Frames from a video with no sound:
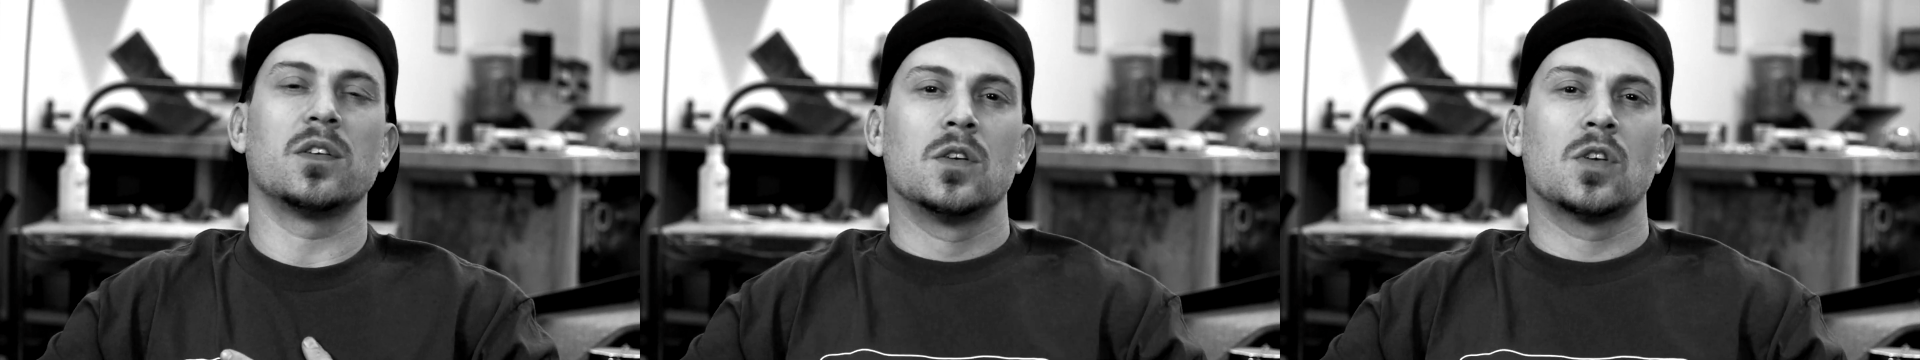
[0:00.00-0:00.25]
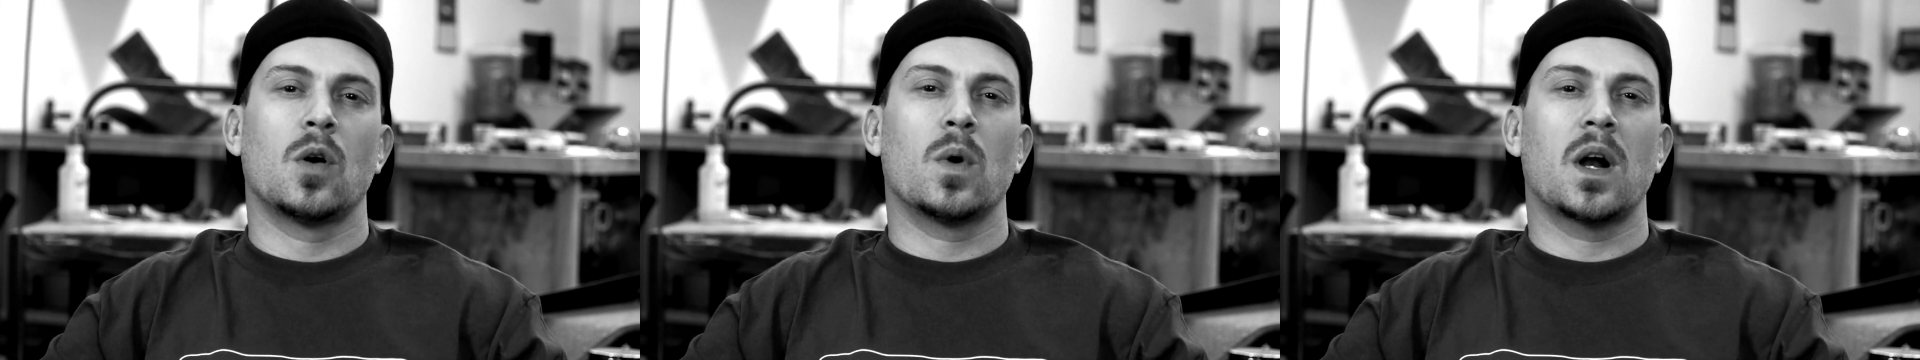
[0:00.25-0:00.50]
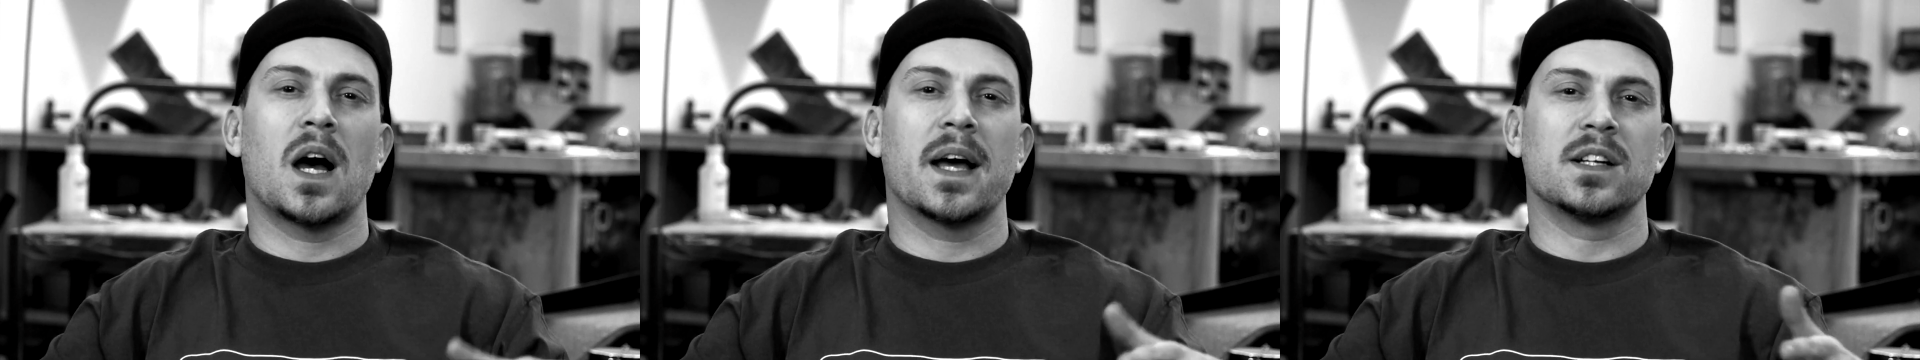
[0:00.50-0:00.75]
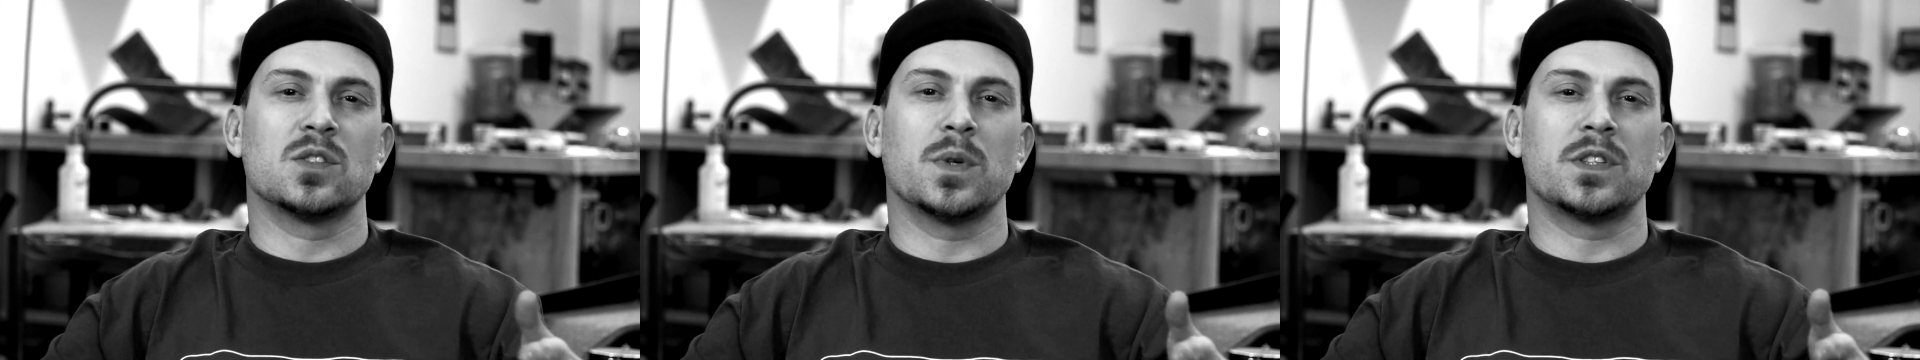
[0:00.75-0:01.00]
So I want to hide
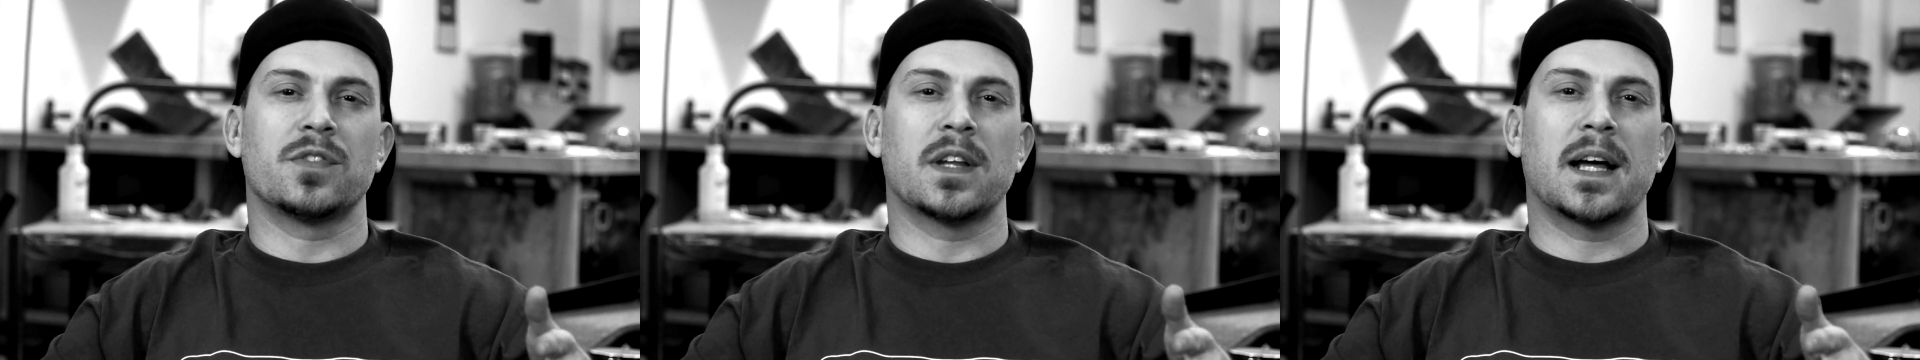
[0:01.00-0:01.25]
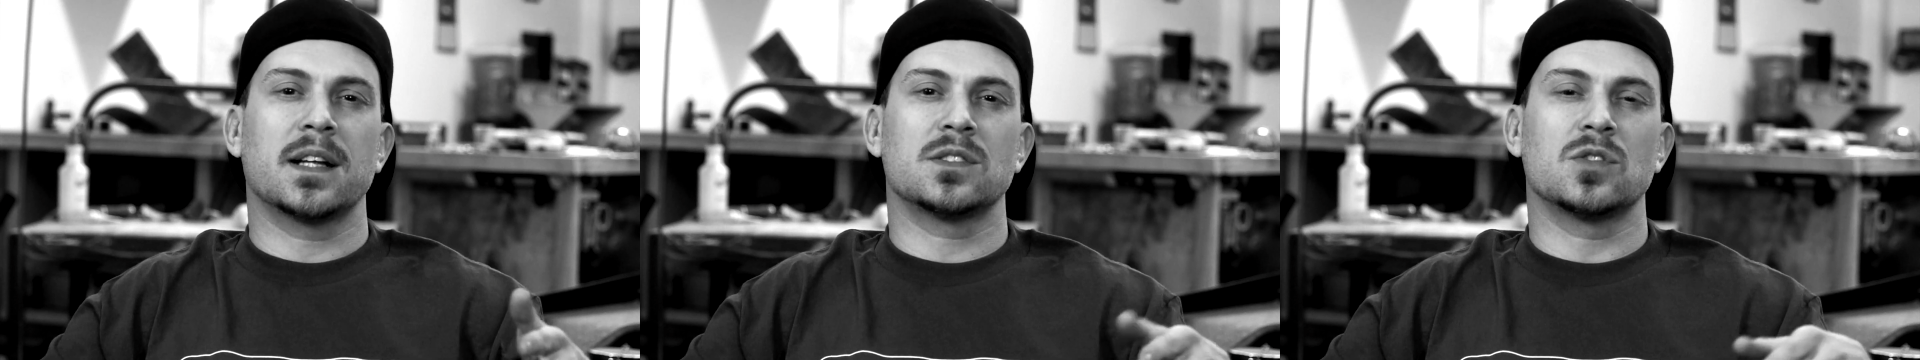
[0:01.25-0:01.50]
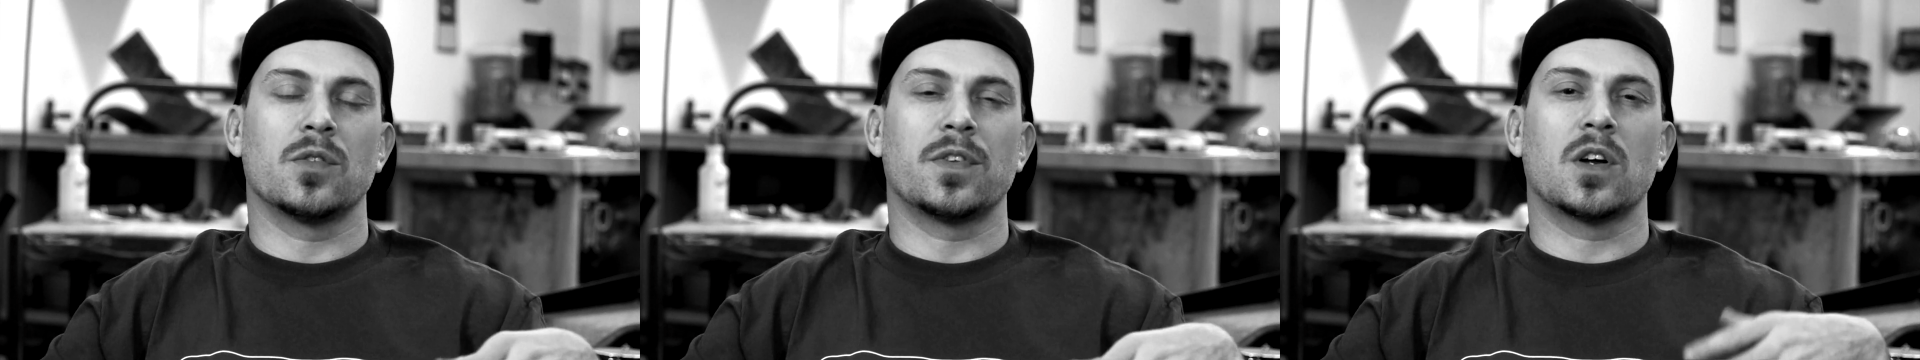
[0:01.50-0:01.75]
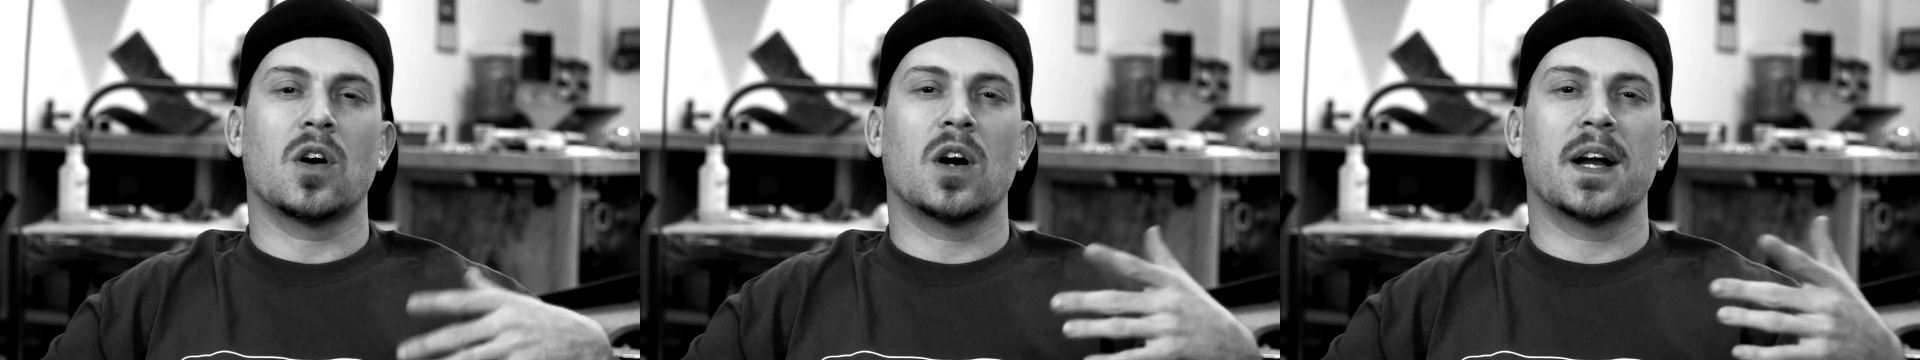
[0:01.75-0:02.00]
a switch for that so if
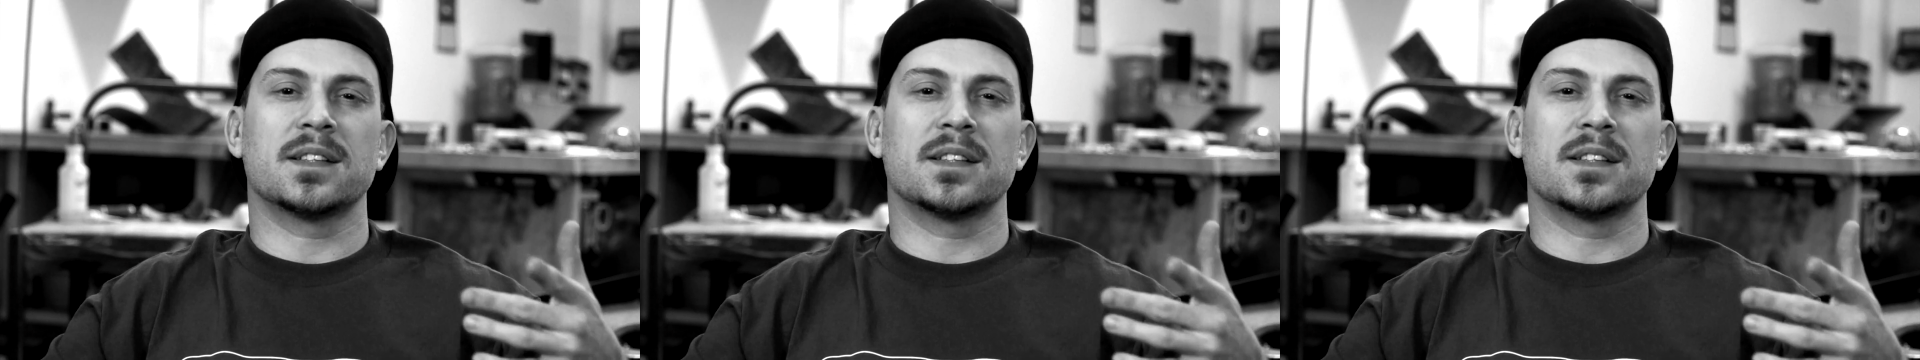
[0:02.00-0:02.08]
the car